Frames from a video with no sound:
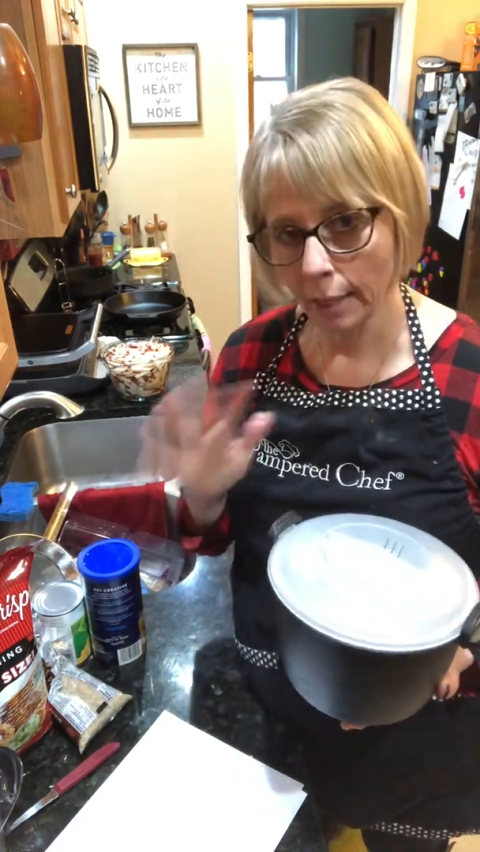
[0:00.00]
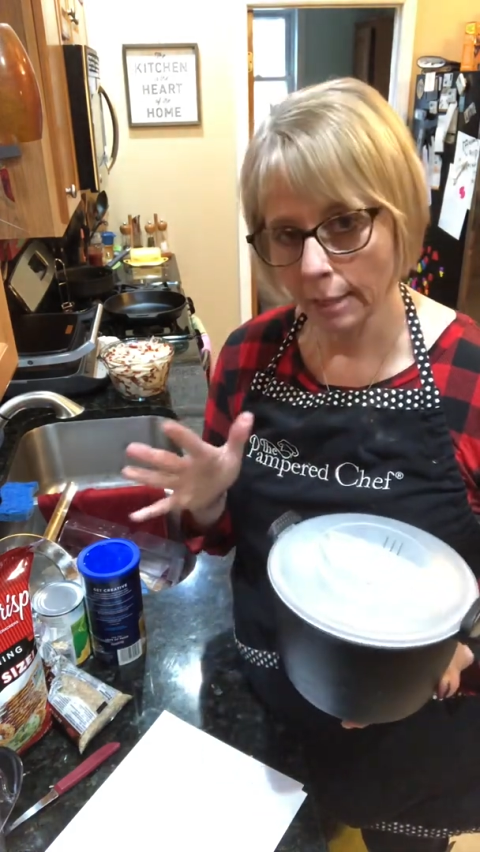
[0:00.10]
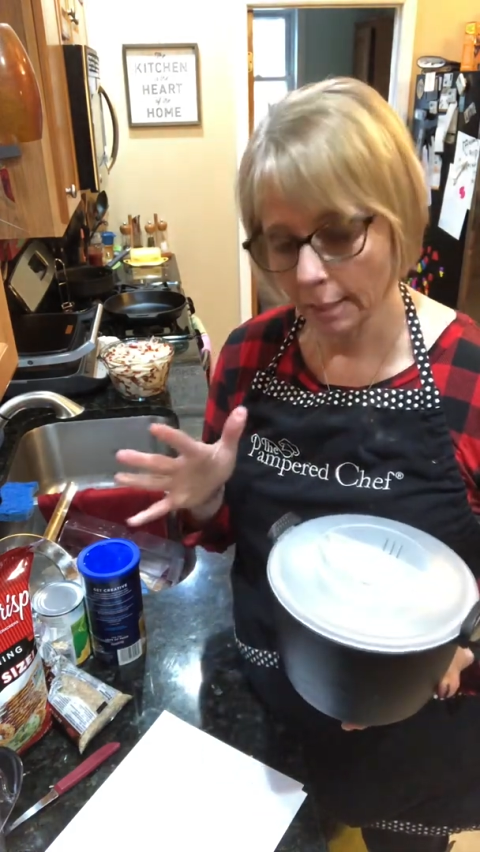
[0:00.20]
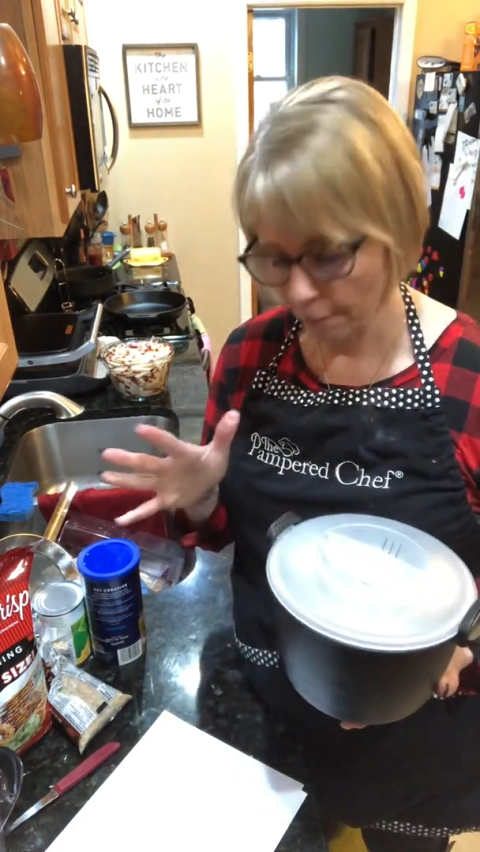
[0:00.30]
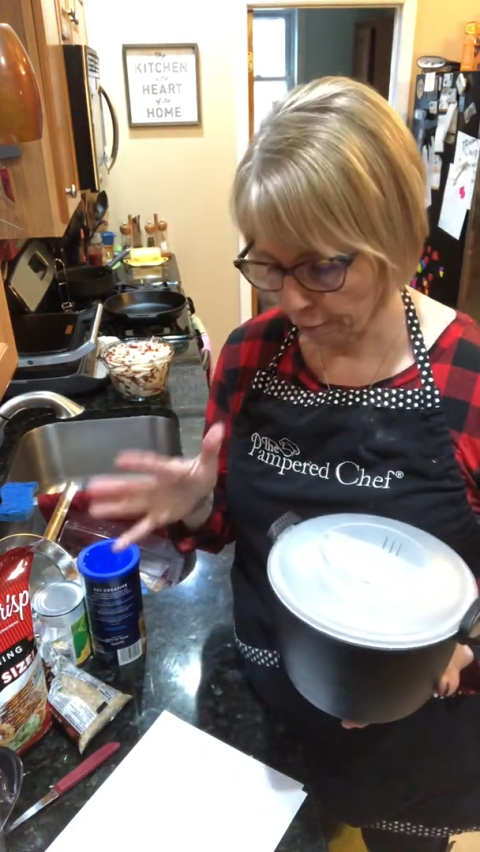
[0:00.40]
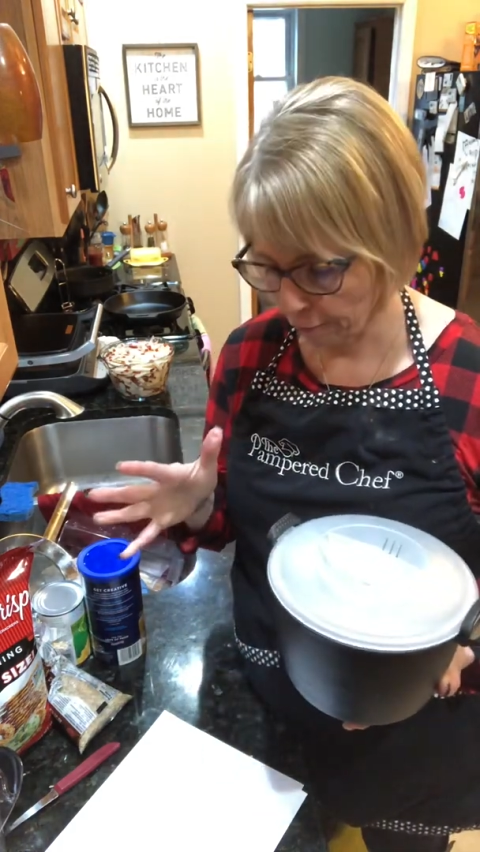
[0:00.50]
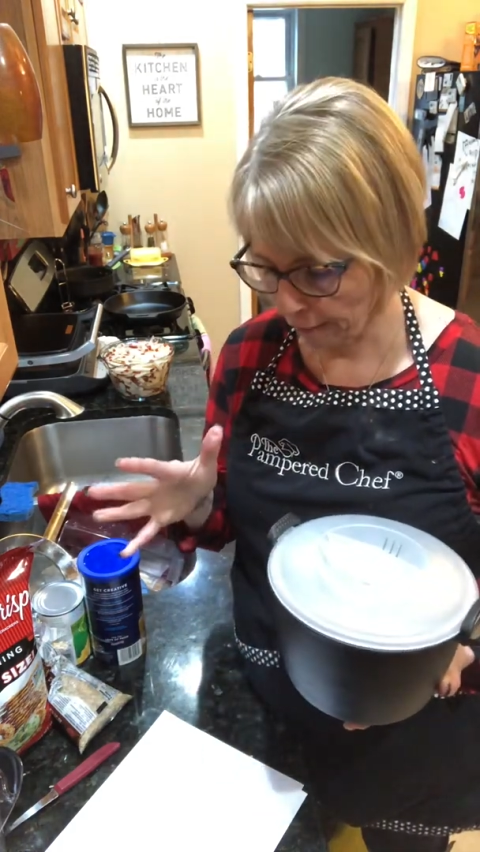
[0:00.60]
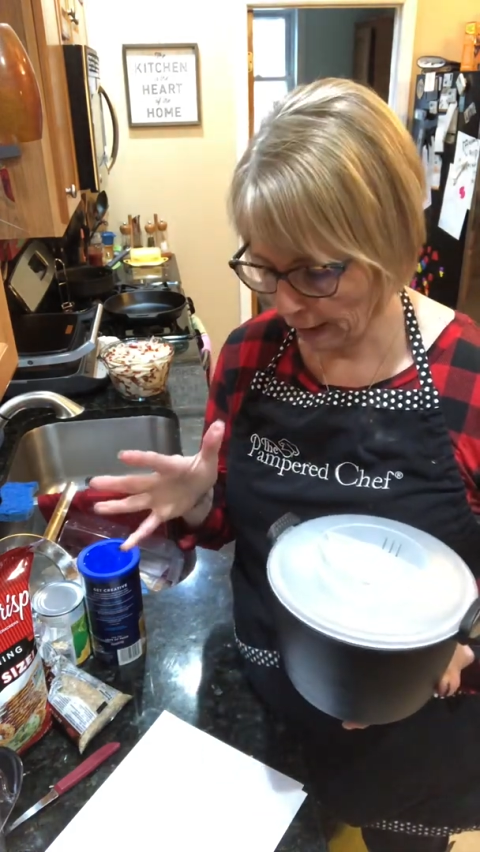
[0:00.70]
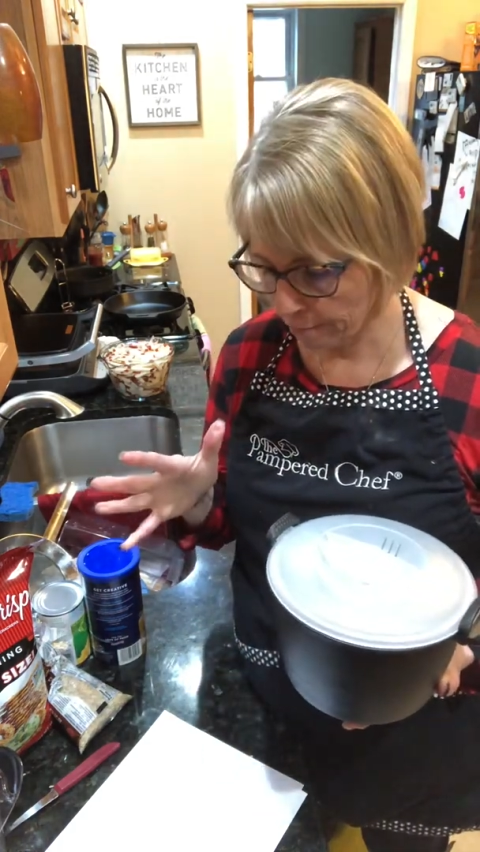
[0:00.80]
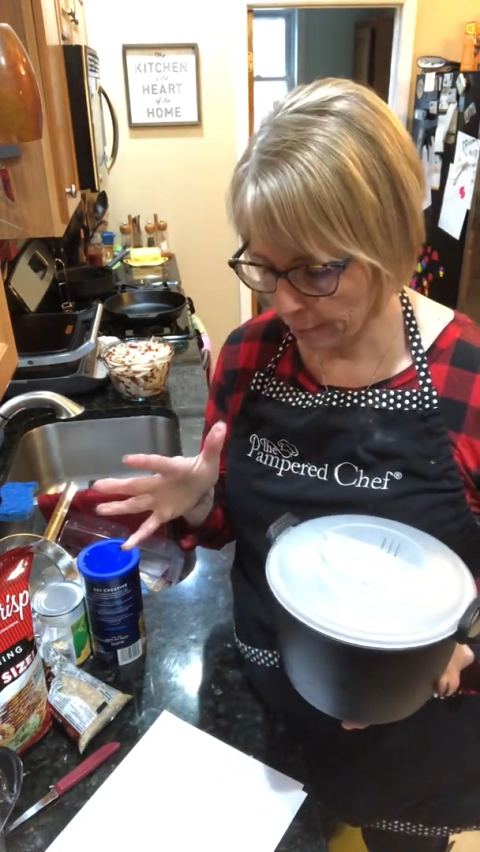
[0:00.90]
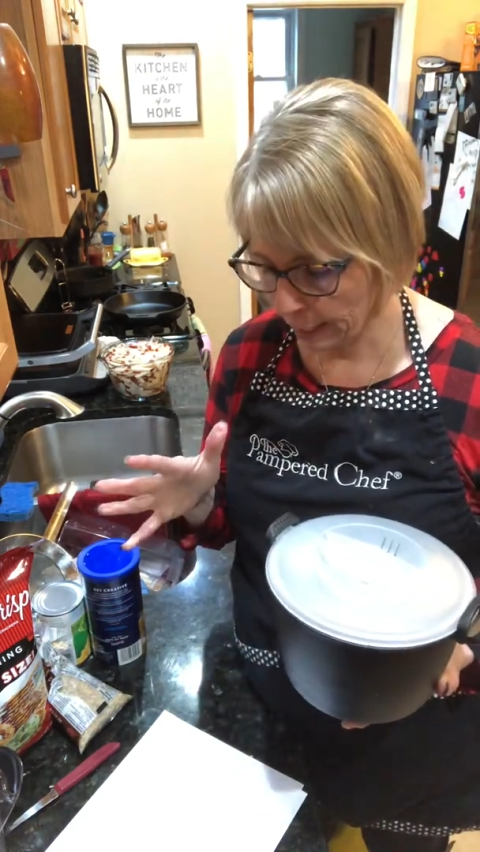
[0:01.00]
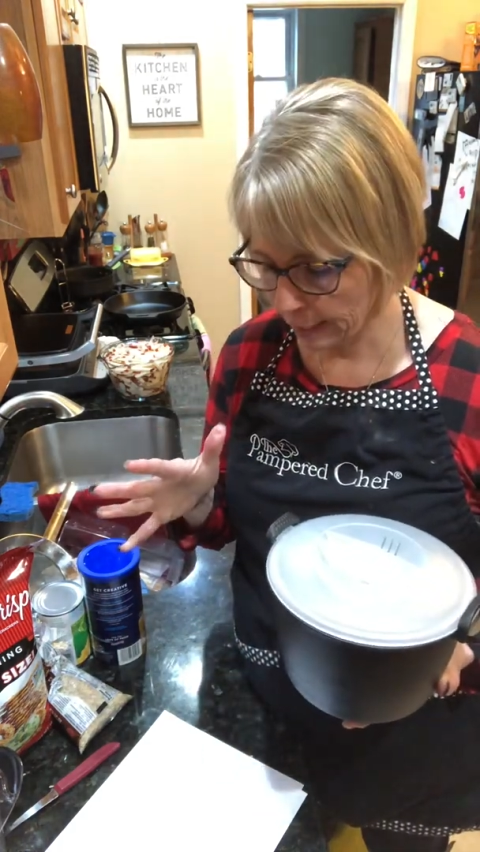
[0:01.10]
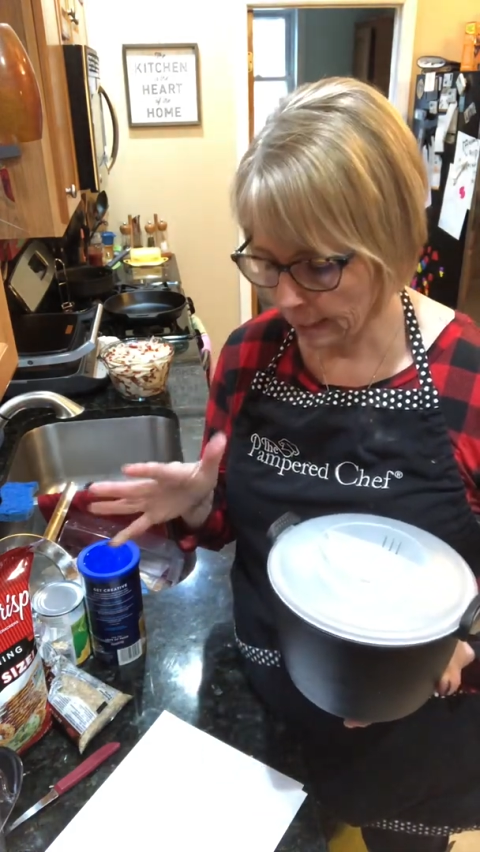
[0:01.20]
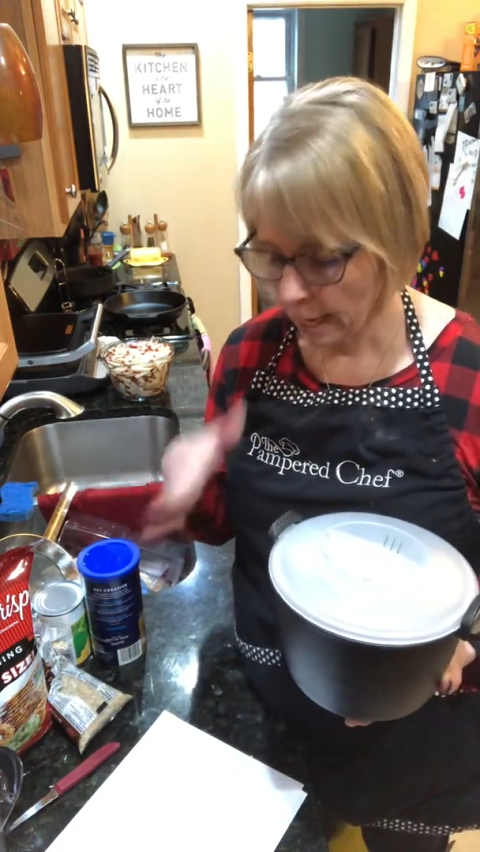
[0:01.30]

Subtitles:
sit for 5 minutes,